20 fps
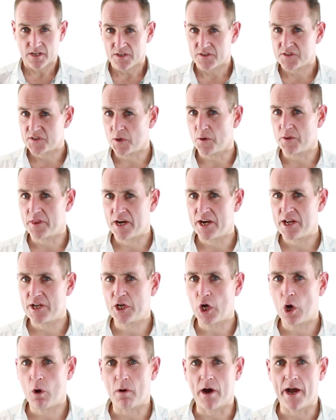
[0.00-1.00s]
So there you
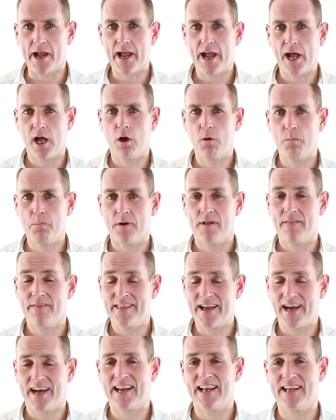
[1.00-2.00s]
go. I hope
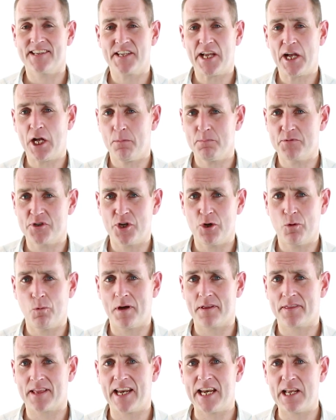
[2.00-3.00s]
that has helped you
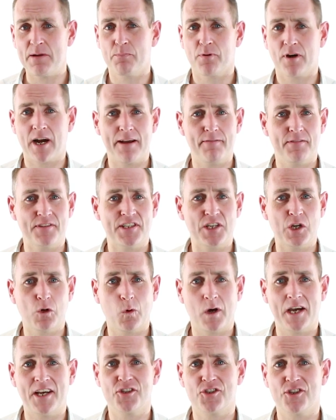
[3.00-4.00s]
with any privacy
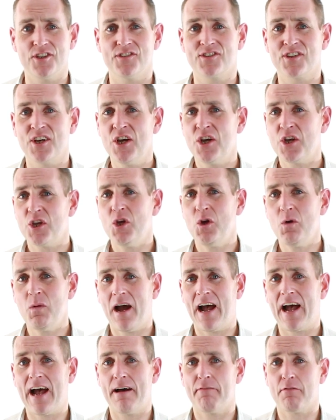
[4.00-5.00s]
questions you
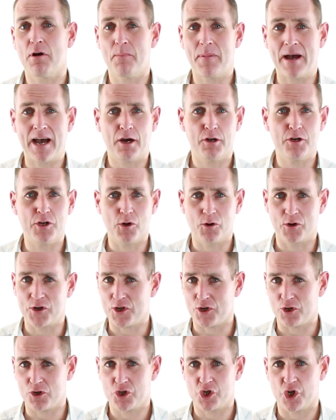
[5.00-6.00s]
have about your
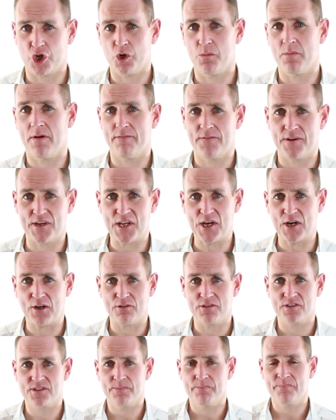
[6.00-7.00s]
YouTube
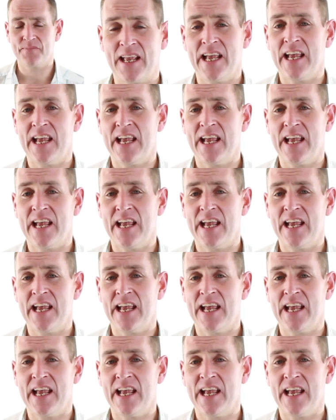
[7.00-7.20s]
videos.